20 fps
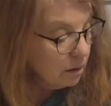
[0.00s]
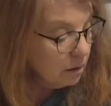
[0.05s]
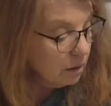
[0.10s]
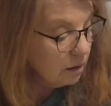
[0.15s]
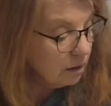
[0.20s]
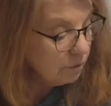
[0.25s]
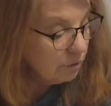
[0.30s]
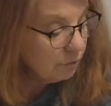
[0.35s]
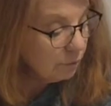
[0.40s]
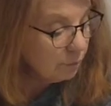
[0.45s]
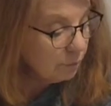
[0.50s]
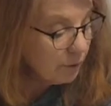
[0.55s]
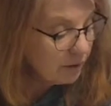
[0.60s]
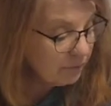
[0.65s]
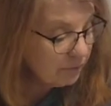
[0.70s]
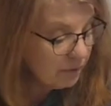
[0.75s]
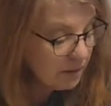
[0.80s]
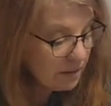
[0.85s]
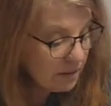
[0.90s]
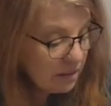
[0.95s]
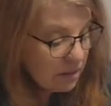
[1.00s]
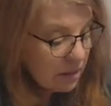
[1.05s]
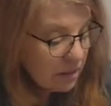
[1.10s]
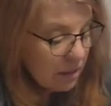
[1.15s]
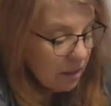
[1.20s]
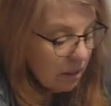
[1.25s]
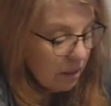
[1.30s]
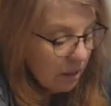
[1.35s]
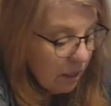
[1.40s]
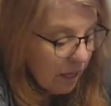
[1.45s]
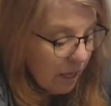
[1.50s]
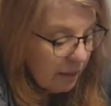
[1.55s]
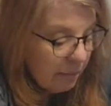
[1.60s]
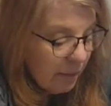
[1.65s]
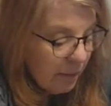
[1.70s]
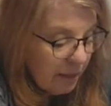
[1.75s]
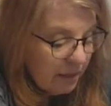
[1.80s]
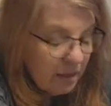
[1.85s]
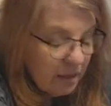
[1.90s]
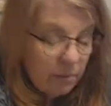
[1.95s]
for breakfast, I
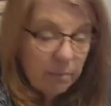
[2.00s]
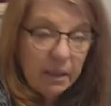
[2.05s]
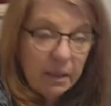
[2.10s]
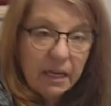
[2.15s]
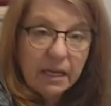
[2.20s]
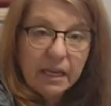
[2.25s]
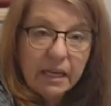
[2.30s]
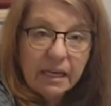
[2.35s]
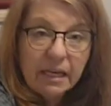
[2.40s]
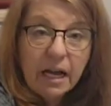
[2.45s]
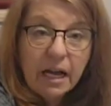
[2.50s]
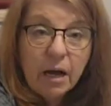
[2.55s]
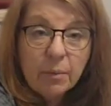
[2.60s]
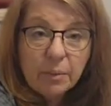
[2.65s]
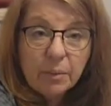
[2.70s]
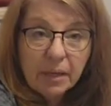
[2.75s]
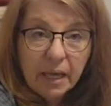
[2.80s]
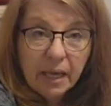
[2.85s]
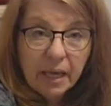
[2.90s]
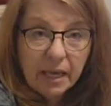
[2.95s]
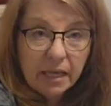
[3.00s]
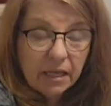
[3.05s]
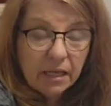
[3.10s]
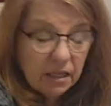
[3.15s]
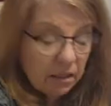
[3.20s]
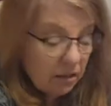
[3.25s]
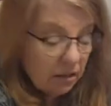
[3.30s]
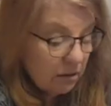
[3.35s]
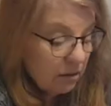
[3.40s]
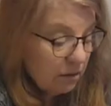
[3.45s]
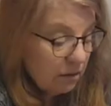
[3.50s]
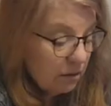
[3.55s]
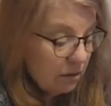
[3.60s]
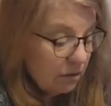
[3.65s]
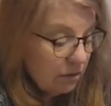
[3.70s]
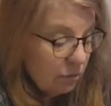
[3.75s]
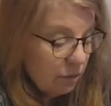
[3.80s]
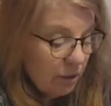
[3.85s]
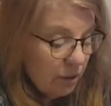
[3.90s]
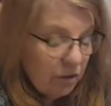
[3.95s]
made them in a cupcake,
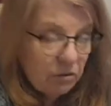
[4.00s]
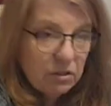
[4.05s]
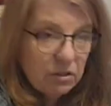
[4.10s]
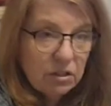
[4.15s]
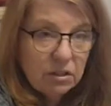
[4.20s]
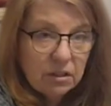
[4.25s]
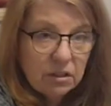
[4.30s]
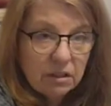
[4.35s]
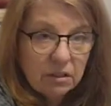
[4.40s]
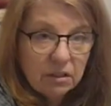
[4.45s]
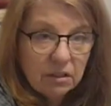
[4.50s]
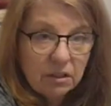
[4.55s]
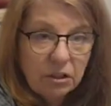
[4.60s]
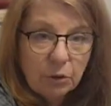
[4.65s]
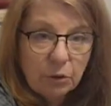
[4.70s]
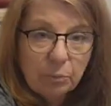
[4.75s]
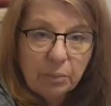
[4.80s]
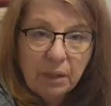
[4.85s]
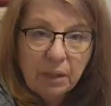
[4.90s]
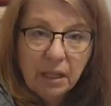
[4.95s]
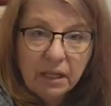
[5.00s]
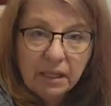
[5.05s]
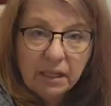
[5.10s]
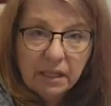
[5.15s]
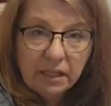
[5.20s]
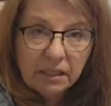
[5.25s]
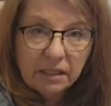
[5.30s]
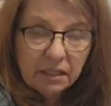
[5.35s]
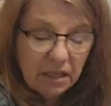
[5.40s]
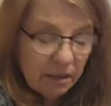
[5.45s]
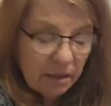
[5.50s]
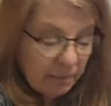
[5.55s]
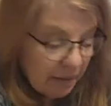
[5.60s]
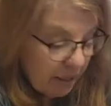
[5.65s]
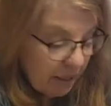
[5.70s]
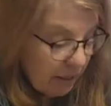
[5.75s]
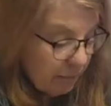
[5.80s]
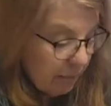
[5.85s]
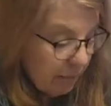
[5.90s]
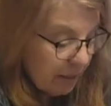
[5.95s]
one of those, you know, plug-in
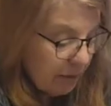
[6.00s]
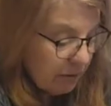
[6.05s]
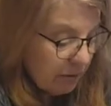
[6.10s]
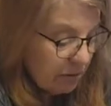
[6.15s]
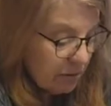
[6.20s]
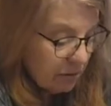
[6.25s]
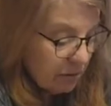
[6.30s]
cupcake makers,